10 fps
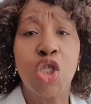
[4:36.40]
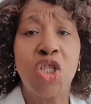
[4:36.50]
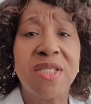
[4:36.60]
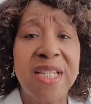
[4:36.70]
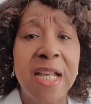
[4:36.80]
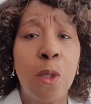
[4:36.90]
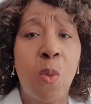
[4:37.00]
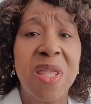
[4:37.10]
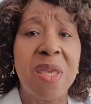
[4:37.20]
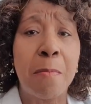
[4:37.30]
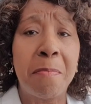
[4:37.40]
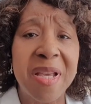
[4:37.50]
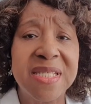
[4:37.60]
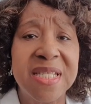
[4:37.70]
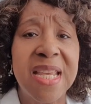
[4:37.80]
to deal with a
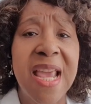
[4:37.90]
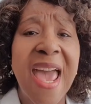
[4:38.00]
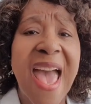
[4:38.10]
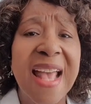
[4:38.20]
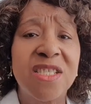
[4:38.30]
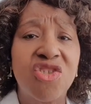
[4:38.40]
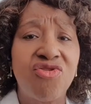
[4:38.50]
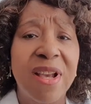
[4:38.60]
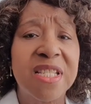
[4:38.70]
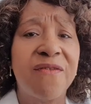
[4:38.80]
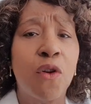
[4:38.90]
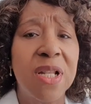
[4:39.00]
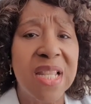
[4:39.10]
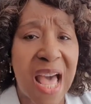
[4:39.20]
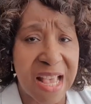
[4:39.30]
busy and stressful
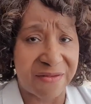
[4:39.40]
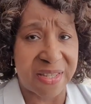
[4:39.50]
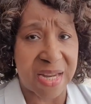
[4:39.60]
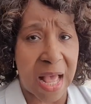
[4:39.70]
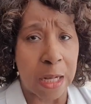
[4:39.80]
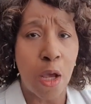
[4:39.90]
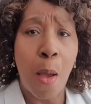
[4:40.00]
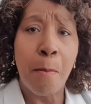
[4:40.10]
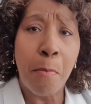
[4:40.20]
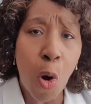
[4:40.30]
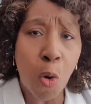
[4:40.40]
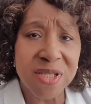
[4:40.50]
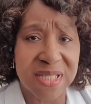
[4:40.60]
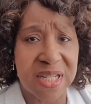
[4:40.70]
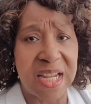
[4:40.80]
lifestyle, poor
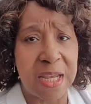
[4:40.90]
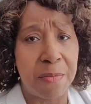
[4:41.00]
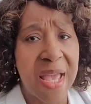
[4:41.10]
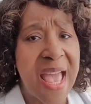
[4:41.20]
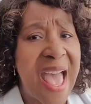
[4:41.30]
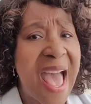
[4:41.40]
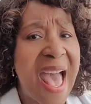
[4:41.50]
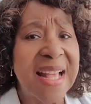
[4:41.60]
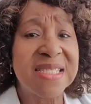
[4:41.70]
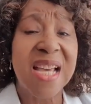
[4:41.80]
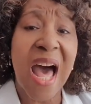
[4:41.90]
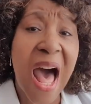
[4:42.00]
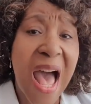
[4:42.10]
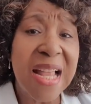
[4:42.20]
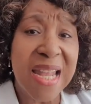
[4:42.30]
sleep, and
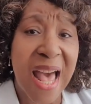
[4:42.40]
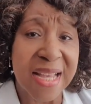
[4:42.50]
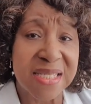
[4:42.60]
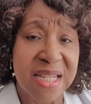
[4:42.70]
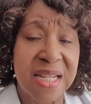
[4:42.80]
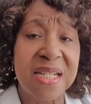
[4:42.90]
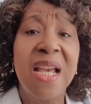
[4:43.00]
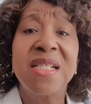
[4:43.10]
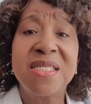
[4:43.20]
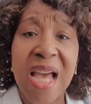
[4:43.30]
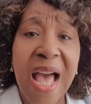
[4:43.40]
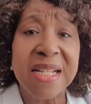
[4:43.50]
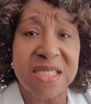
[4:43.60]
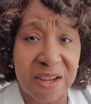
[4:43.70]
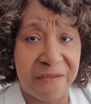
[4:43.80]
highlighting
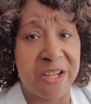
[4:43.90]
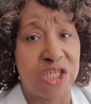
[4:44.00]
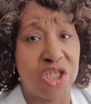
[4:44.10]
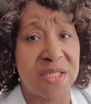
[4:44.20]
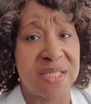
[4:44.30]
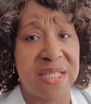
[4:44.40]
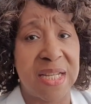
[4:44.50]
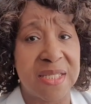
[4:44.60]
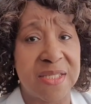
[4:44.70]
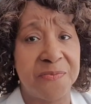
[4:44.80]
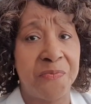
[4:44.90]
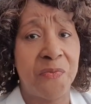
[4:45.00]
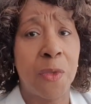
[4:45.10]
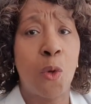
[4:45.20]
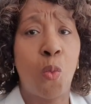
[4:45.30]
diet deficiencies,
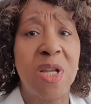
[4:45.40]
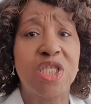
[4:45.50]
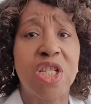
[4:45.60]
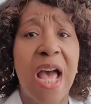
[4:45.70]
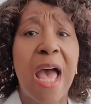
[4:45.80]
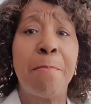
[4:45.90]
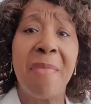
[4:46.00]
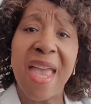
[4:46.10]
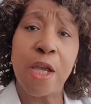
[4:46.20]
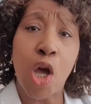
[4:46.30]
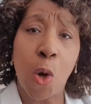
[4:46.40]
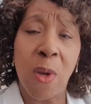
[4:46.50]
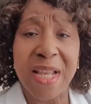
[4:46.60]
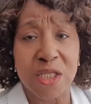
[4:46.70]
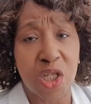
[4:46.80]
which I may
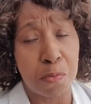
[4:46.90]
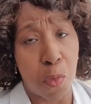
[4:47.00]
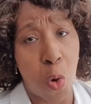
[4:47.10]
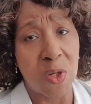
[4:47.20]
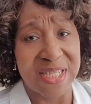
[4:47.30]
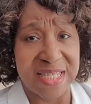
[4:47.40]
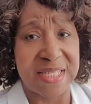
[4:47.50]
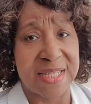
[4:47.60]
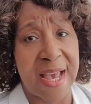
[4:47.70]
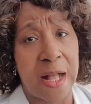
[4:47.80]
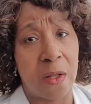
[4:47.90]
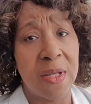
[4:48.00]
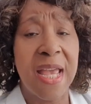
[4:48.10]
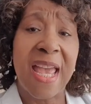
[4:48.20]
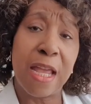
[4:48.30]
go into more
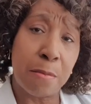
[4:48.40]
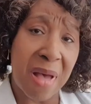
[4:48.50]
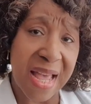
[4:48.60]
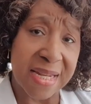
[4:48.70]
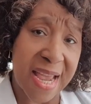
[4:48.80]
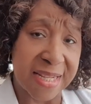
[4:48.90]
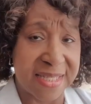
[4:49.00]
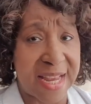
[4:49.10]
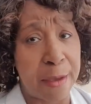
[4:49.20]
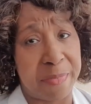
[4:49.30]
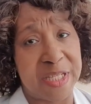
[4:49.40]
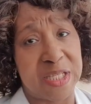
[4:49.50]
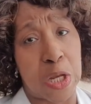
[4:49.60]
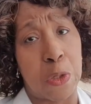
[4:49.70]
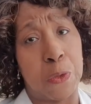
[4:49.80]
detail in my next
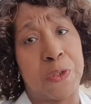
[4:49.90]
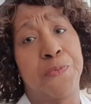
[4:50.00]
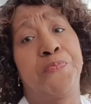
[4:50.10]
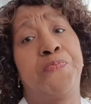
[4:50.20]
episode.